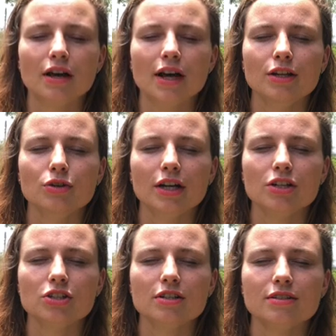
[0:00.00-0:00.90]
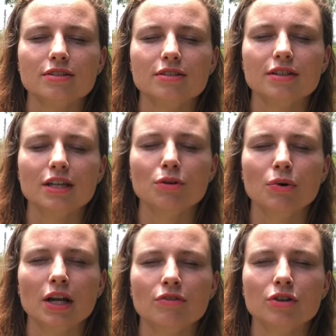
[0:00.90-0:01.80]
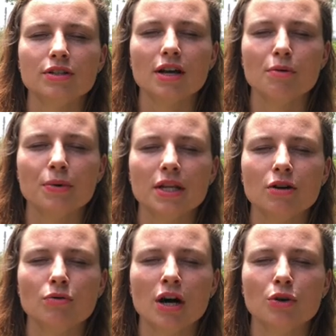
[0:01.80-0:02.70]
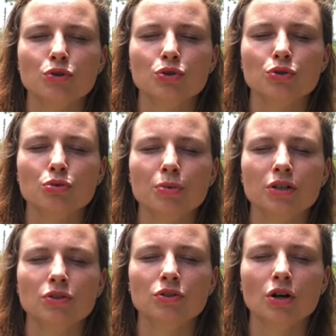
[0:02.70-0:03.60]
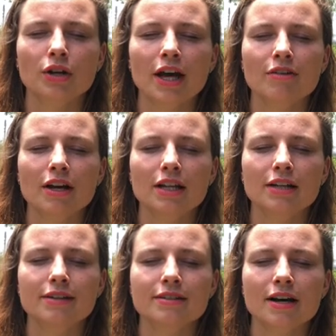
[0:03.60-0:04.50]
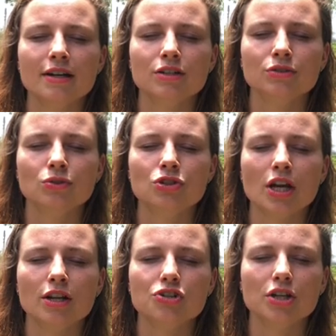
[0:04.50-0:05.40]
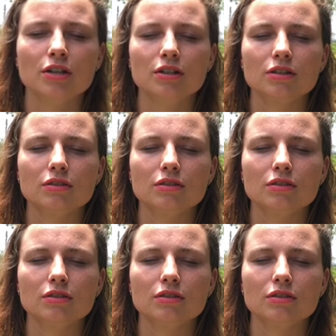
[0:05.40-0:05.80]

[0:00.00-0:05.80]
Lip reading: and you can just see whatever is happening around you, but you don't have any desire to change it.